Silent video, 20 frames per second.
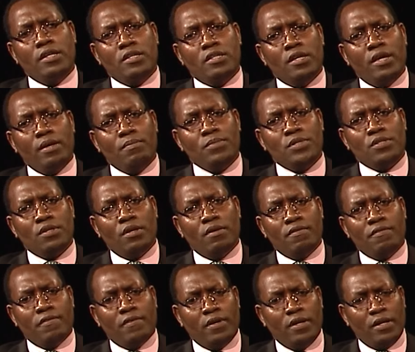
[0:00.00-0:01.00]
terms
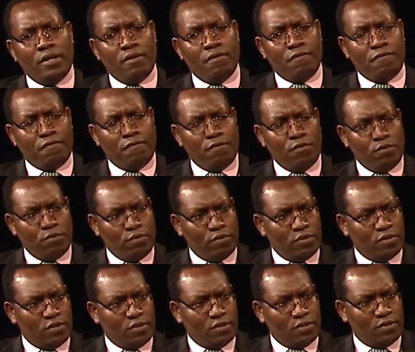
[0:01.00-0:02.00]
of
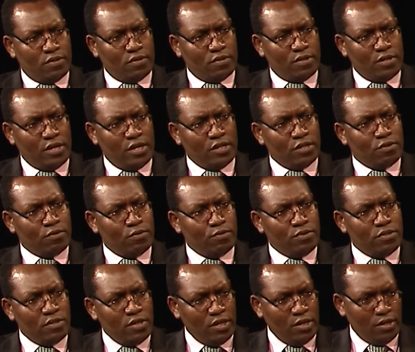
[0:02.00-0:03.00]
food and
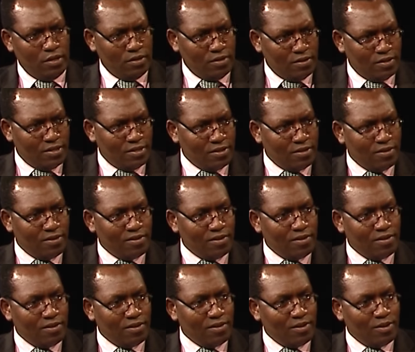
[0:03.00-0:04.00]
cuisine,
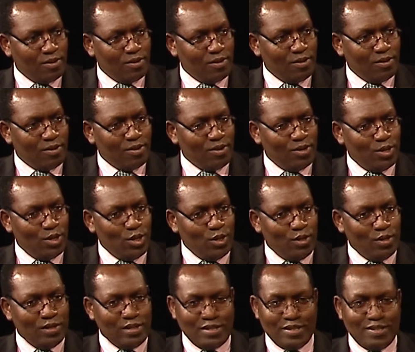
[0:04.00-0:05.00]
you
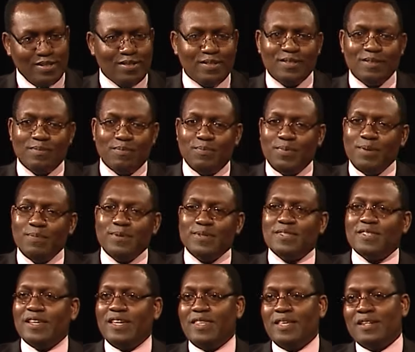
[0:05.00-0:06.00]
know, people
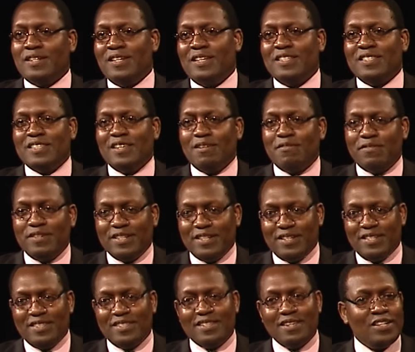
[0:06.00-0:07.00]
say that East
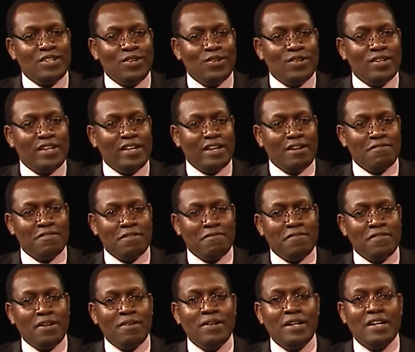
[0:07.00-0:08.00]
Africans, you know, they have a
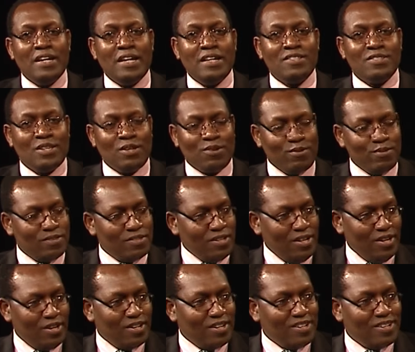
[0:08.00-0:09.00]
very nice
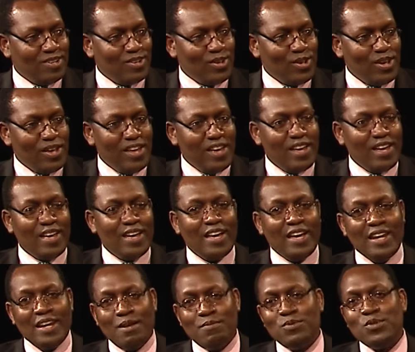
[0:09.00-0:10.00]
cuisine.
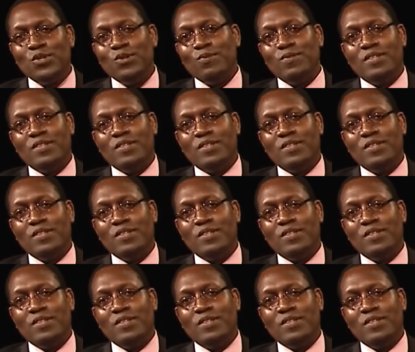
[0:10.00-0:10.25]
And I'm sure